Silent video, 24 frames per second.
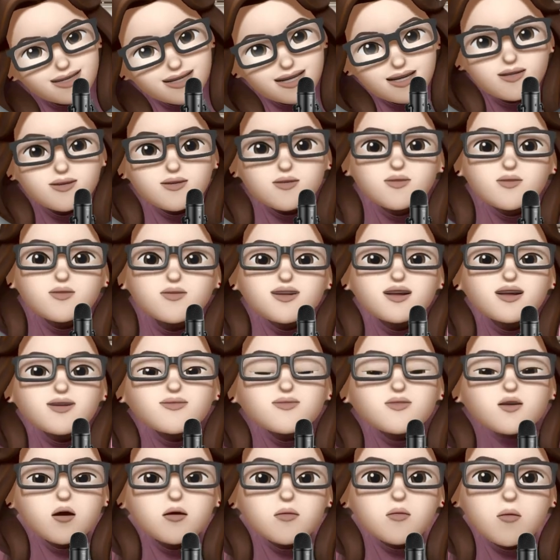like and
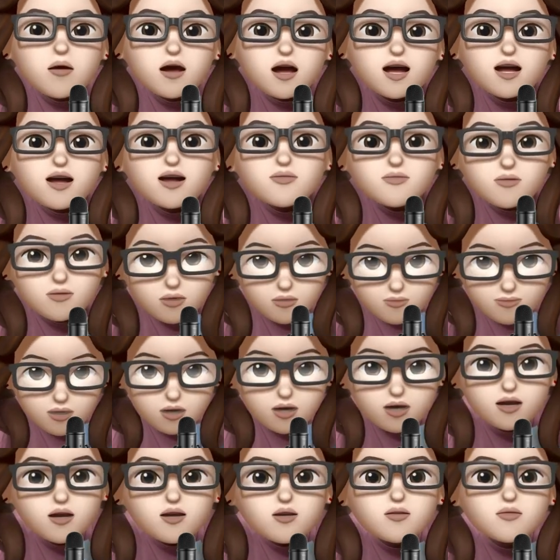subscribe for more
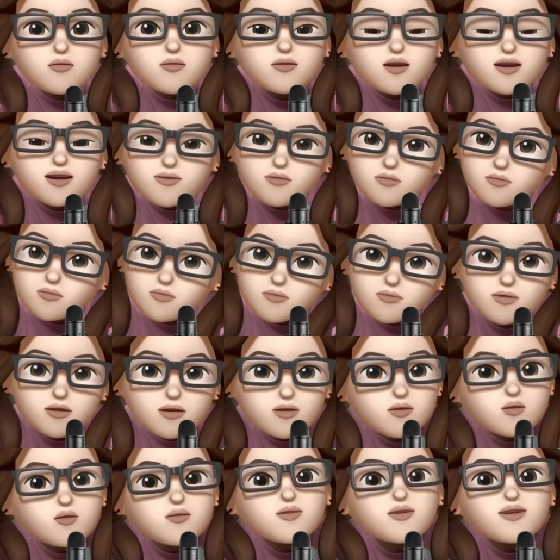2025
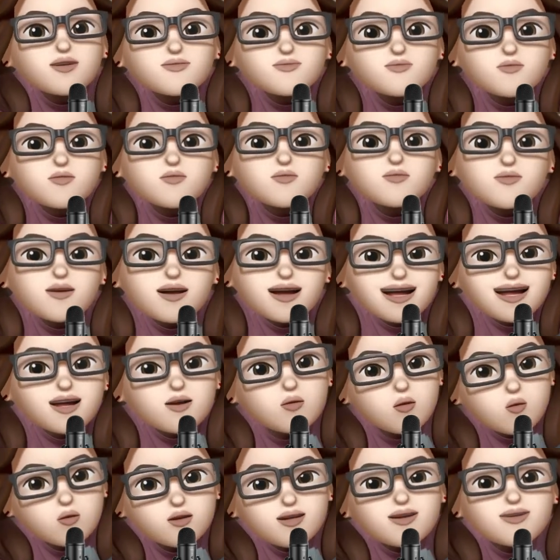iPhone fixes.
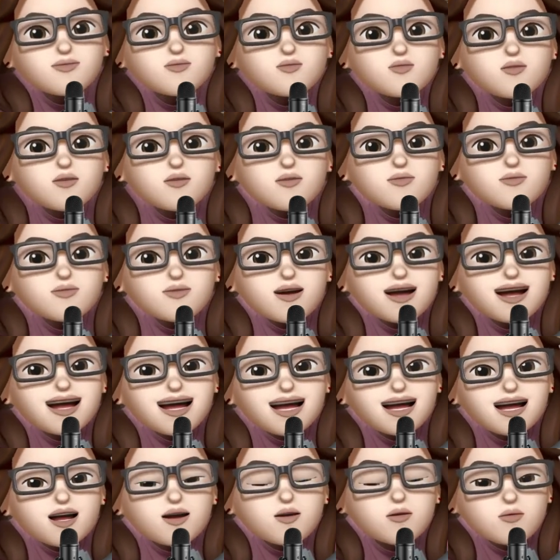Let us know what
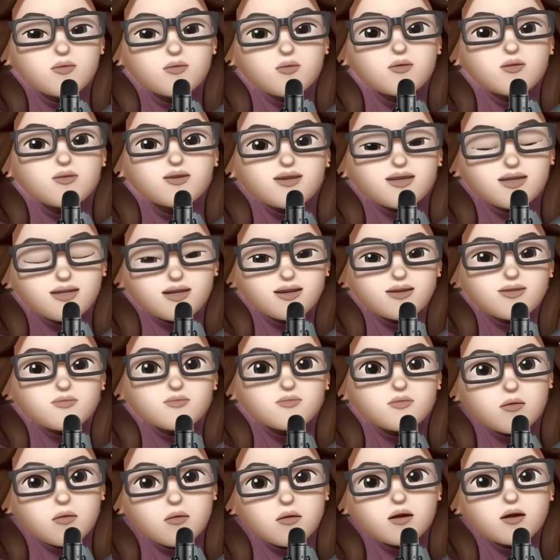worked for you in the
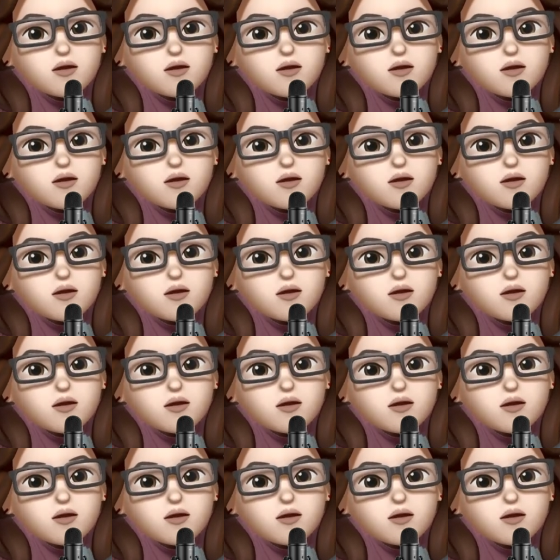comments